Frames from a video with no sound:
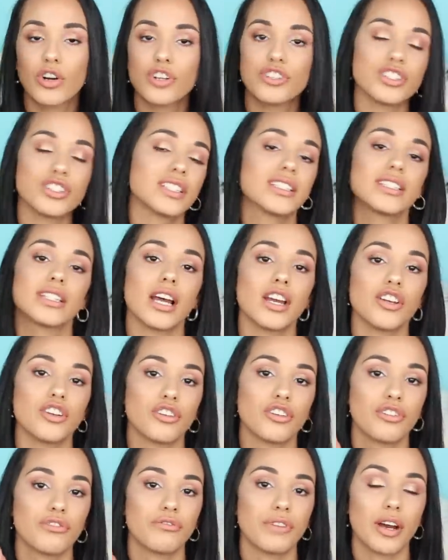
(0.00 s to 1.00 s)
or just set
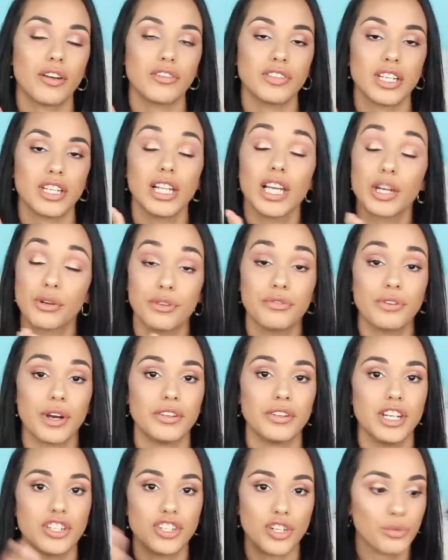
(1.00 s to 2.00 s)
your liquid
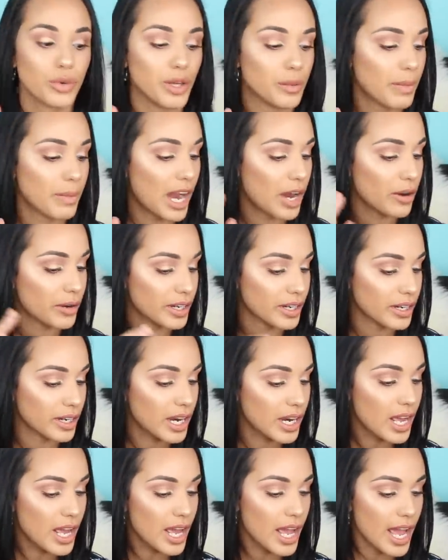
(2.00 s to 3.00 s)
foundation with
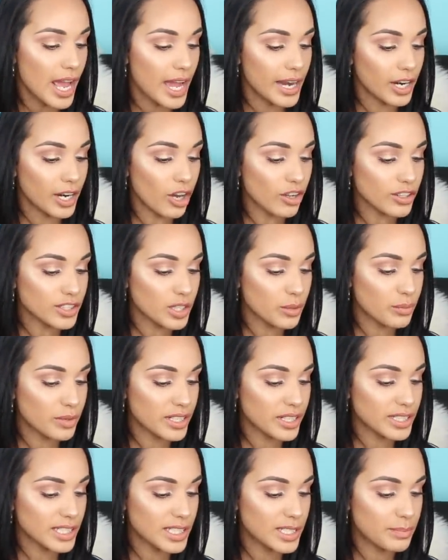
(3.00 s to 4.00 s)
powder. And it also
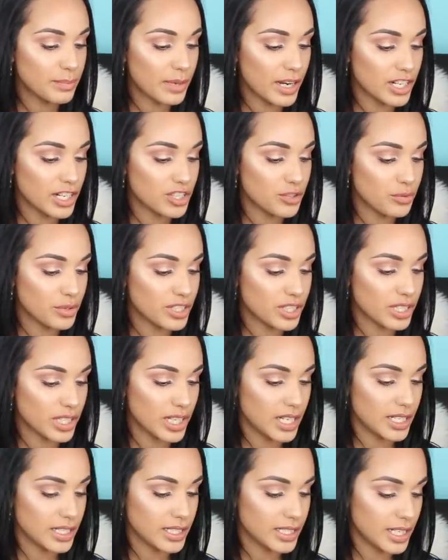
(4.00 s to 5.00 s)
brings a sponge, which
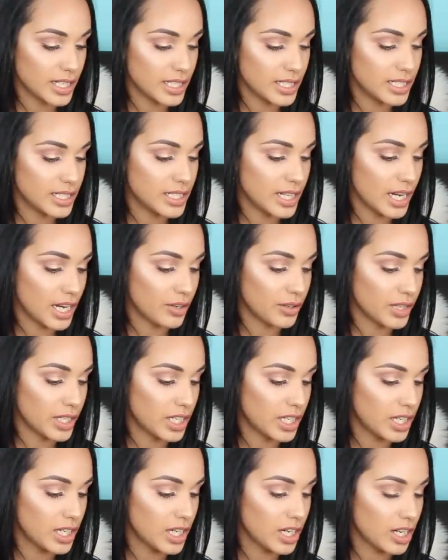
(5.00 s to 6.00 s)
is down
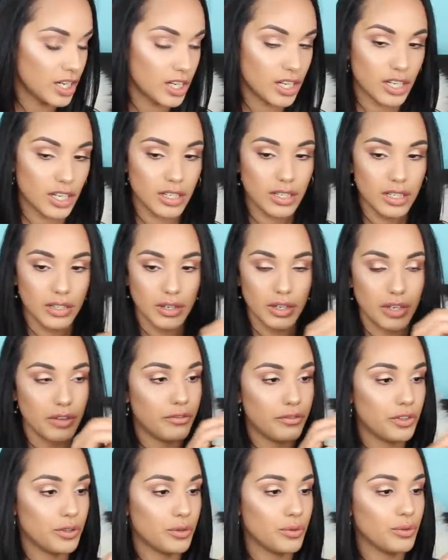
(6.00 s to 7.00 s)
here.
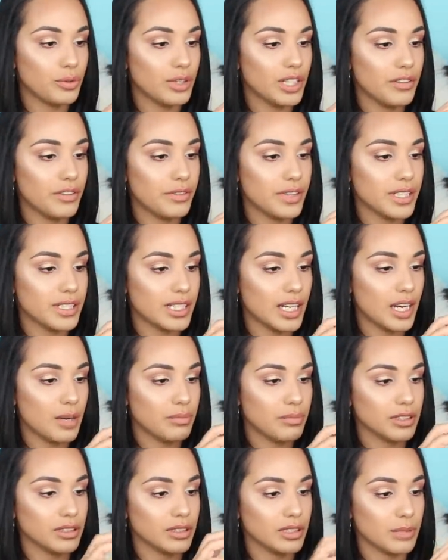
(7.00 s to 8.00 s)
If you lift this
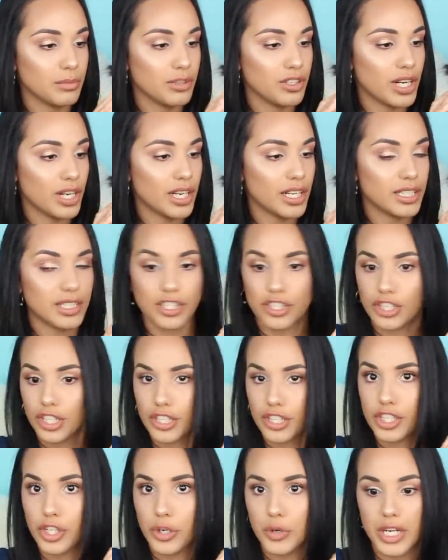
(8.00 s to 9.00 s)
up, I guess I should
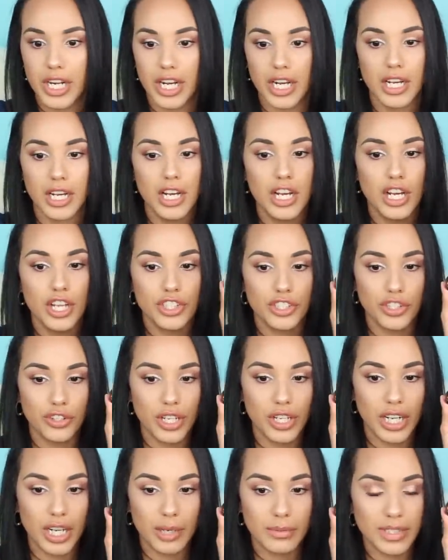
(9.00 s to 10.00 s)
have shown you. So
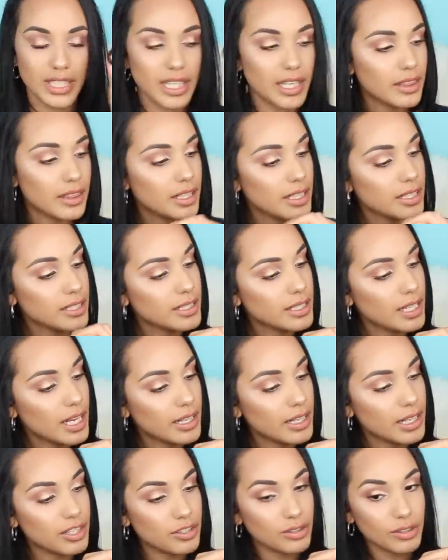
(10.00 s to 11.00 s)
it comes like this
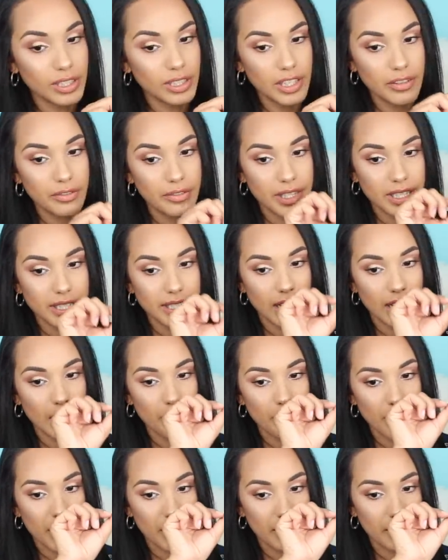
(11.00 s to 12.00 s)
and then you lift this
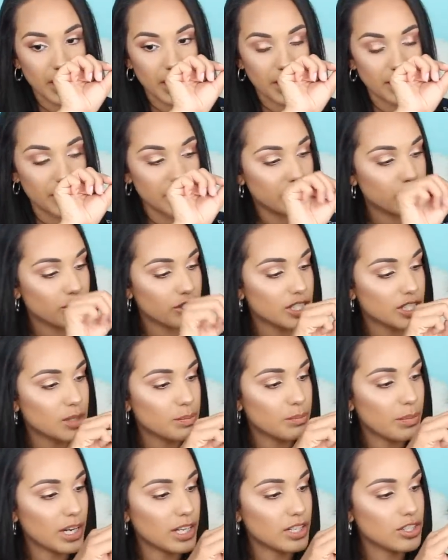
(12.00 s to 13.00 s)
up and there is your
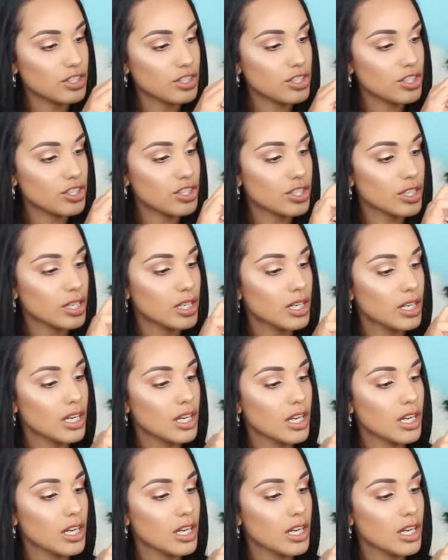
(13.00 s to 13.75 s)
sponge,